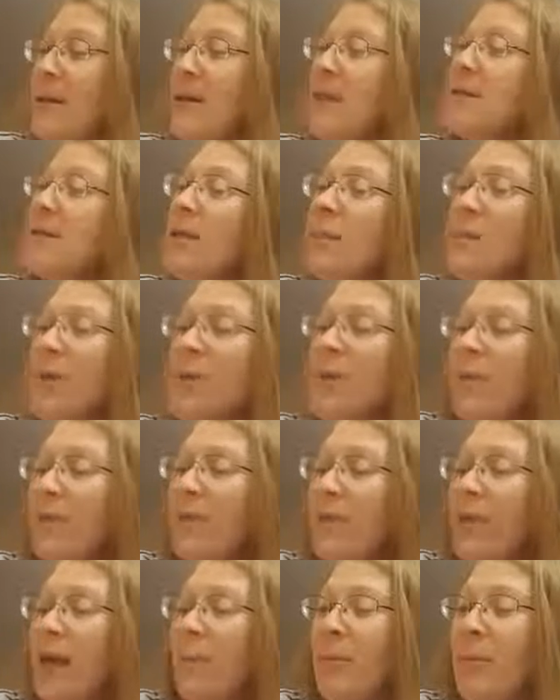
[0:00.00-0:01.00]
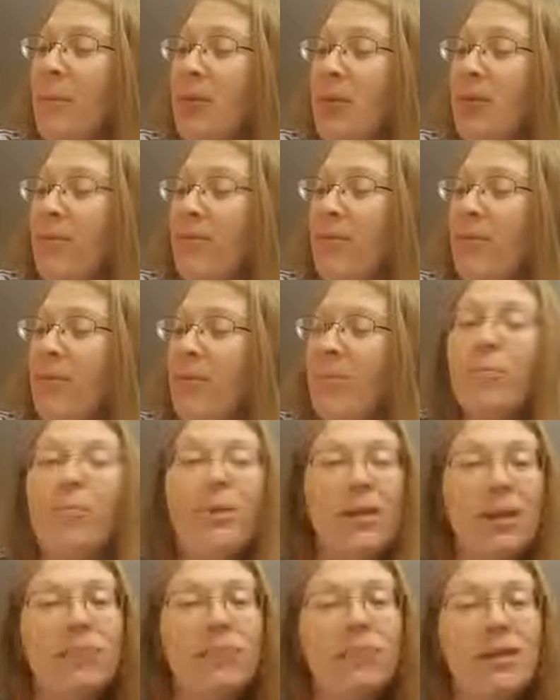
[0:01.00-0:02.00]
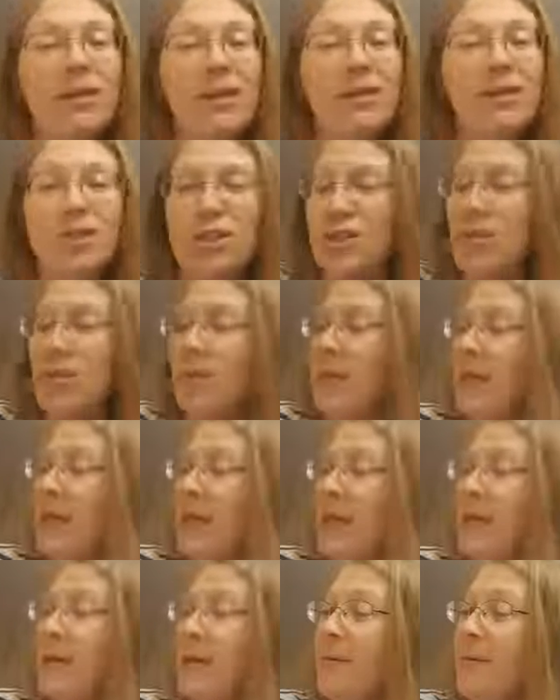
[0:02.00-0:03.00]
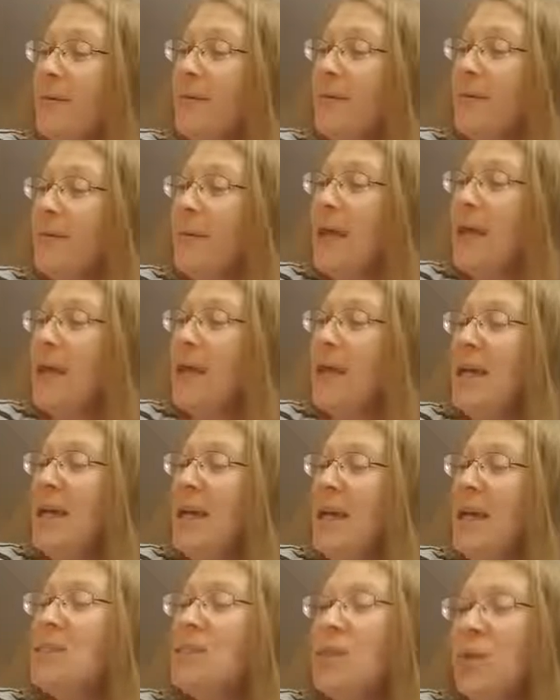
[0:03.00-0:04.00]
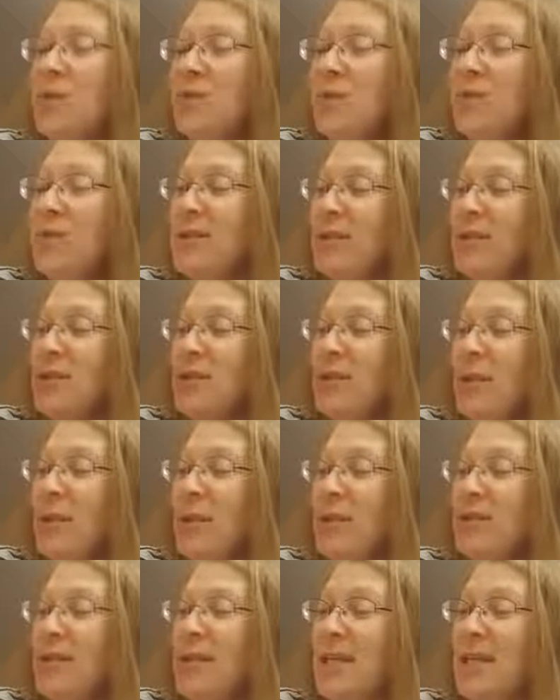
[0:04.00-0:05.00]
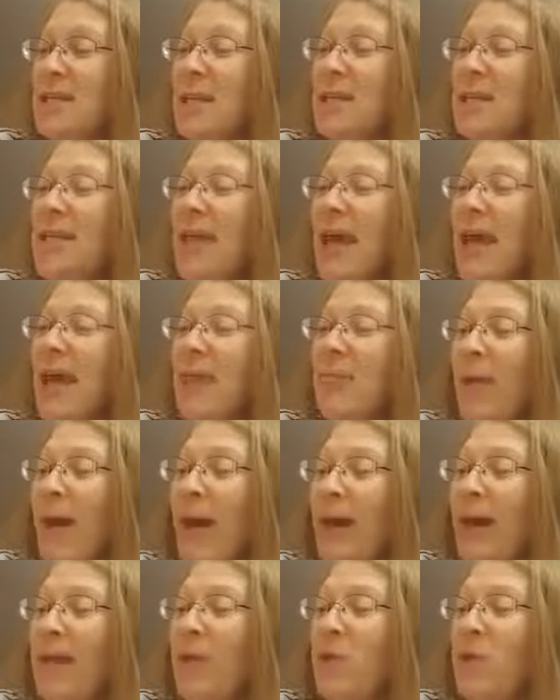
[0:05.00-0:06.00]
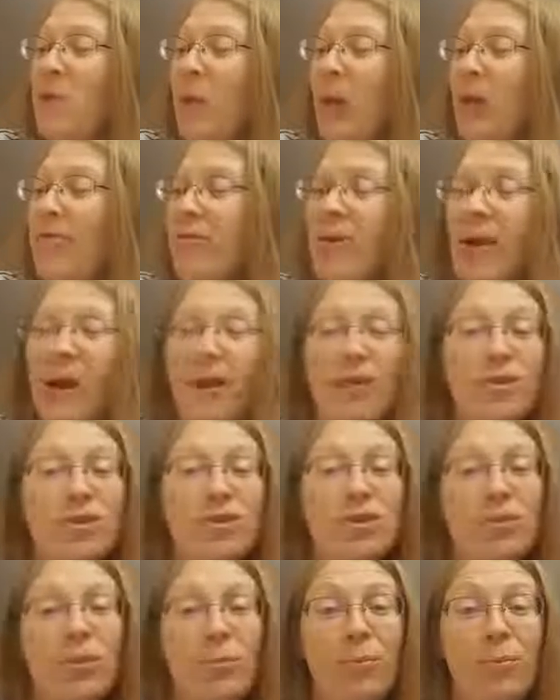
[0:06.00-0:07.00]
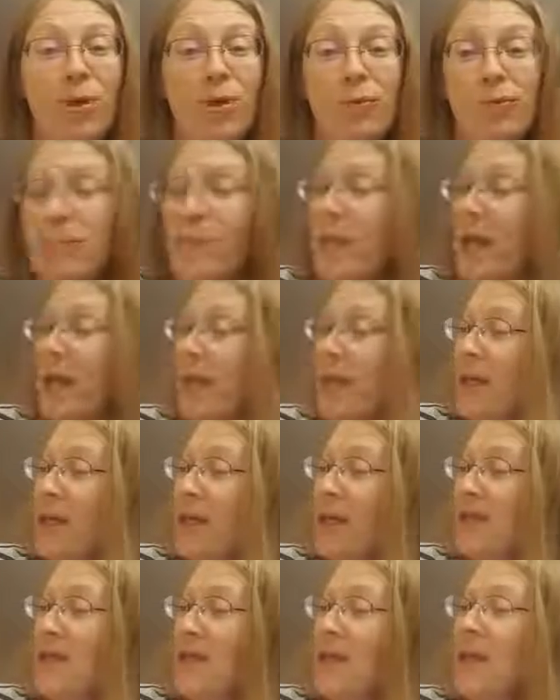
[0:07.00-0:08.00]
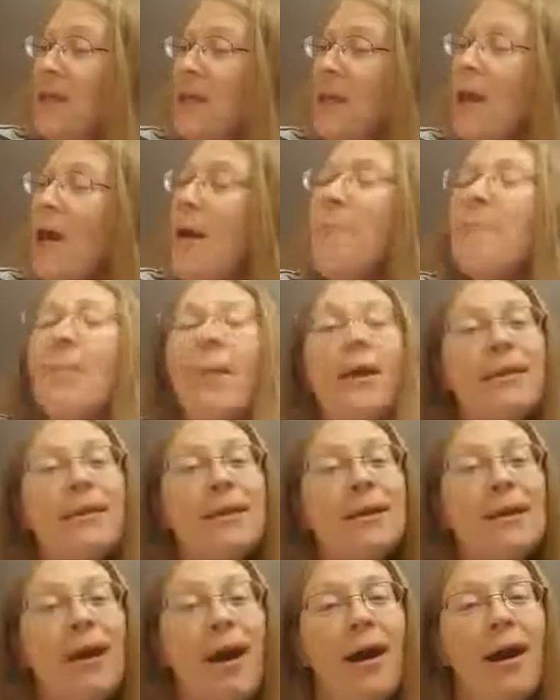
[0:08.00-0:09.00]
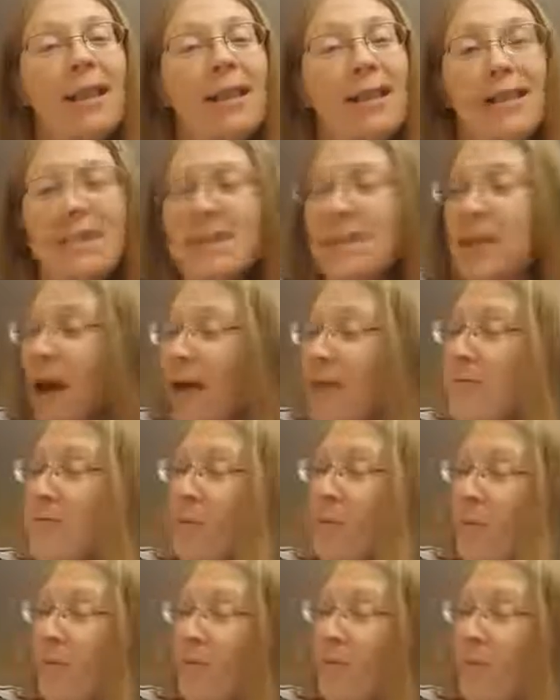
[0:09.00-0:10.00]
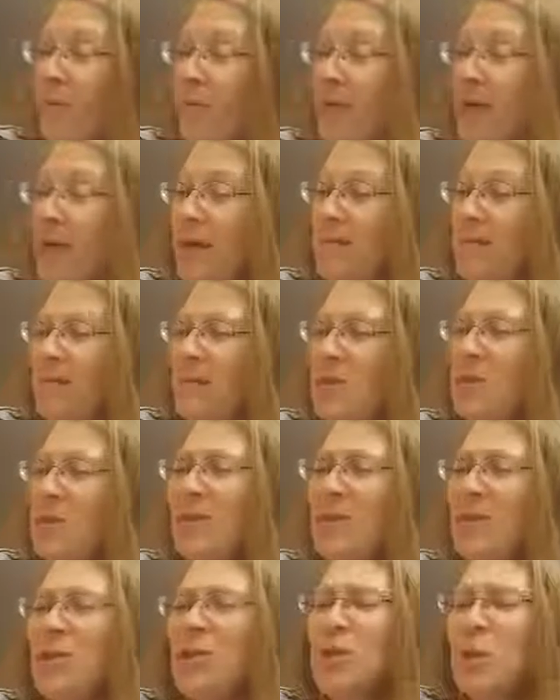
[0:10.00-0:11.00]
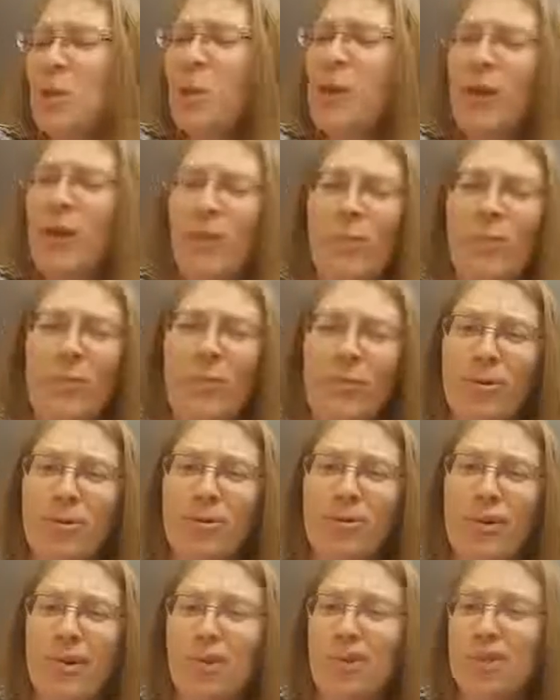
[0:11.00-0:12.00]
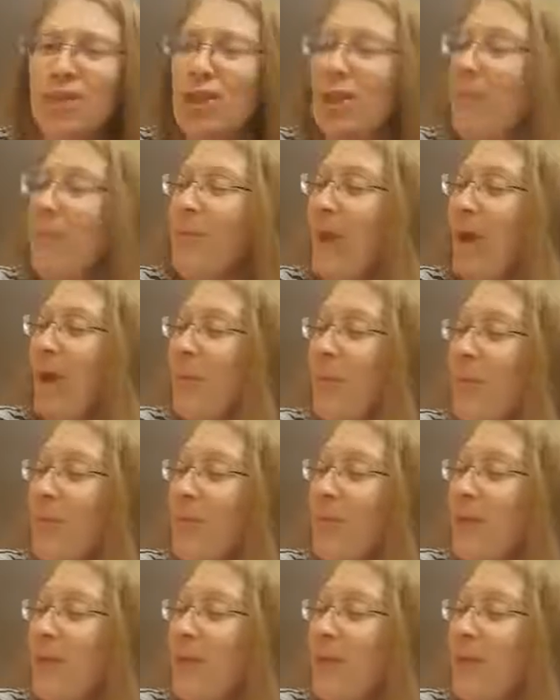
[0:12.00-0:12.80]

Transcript: Some people think I'm aloof, but I'm really just unique. In social situations, I tend to hang back and wait for others to approach me. Melancholy is comfortable for me, so it's annoying when people try to cheer me up.